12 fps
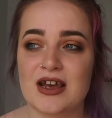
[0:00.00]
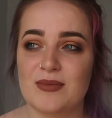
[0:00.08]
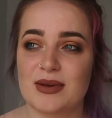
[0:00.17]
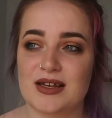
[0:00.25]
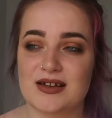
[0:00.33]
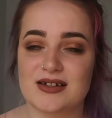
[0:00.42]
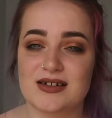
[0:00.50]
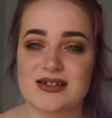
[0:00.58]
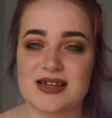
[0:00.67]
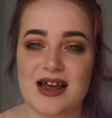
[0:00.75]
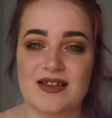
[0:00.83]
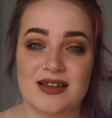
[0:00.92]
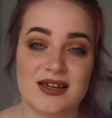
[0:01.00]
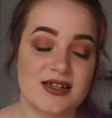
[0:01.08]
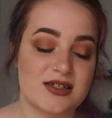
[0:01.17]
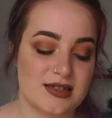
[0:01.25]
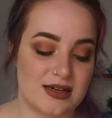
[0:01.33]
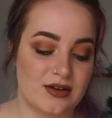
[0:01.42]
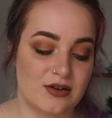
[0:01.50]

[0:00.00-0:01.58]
because I think it's